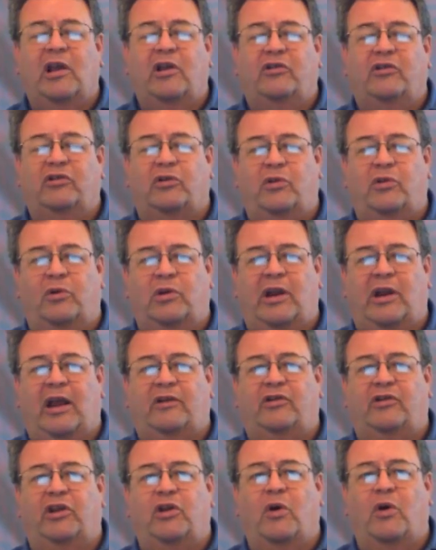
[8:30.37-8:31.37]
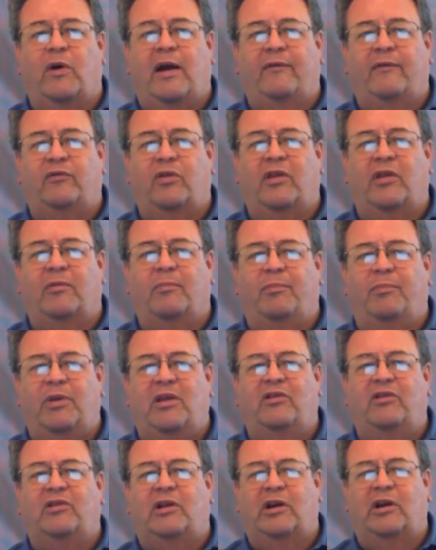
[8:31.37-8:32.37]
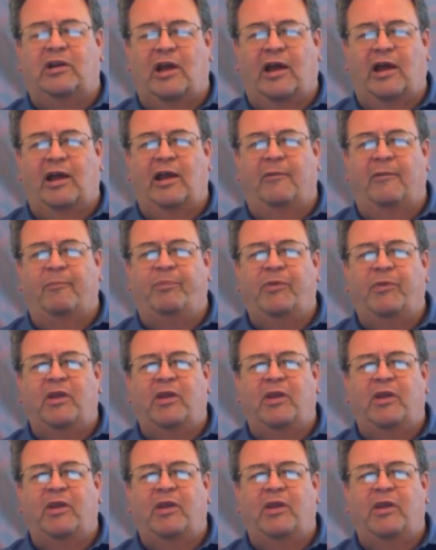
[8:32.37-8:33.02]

so that you can actually go after them piece at a time,